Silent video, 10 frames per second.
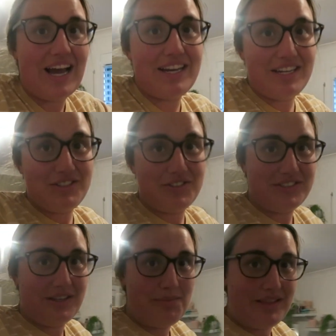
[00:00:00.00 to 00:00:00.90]
I need to do
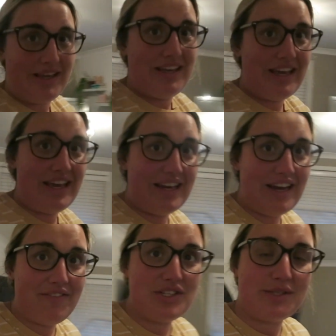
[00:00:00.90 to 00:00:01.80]
something and
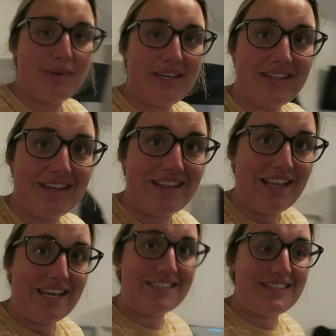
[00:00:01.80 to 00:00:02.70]
I've just been
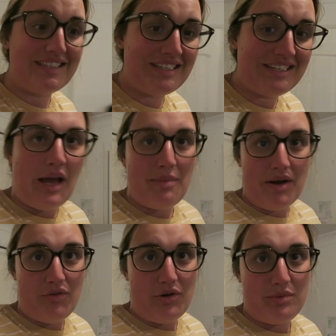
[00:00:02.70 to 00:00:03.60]
lazing in my
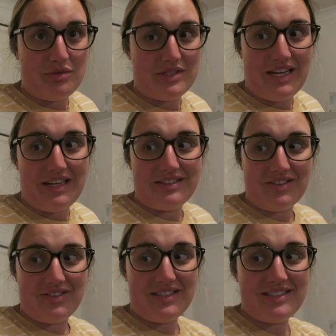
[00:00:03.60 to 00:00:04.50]
room all day
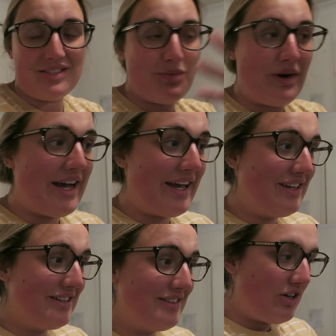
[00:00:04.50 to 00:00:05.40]
so this is why
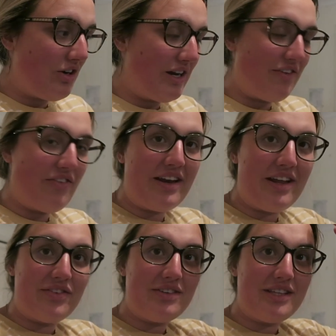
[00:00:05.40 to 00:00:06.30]
God, if I
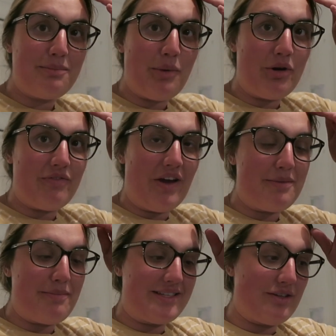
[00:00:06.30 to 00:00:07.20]
never really
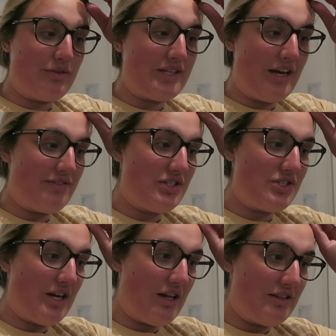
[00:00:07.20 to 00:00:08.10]
motivated myself to have this
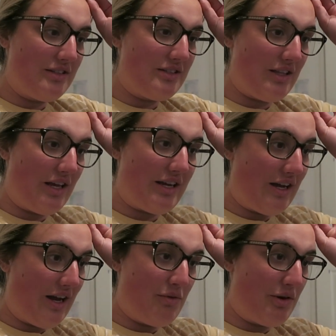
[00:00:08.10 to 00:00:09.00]
challenge, like
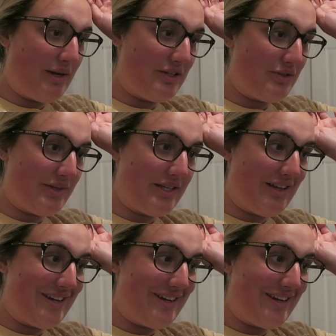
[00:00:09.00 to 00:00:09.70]
I would have been doing